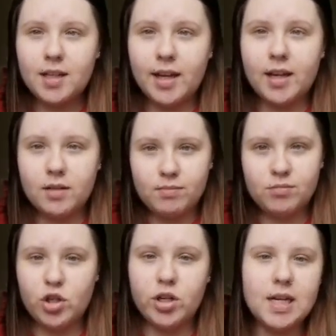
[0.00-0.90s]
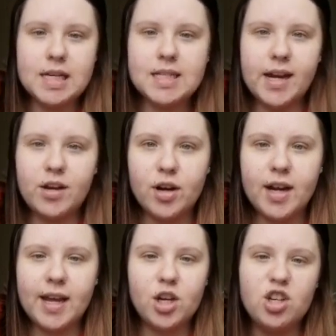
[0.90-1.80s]
like doing a design or
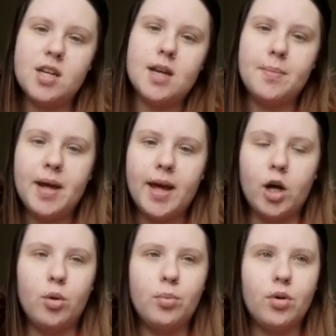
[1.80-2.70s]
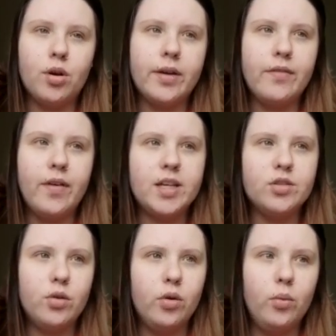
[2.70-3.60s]
anything and you need a bit of help or
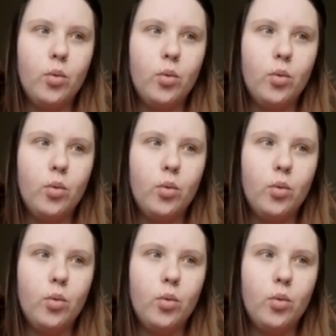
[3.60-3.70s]
advice on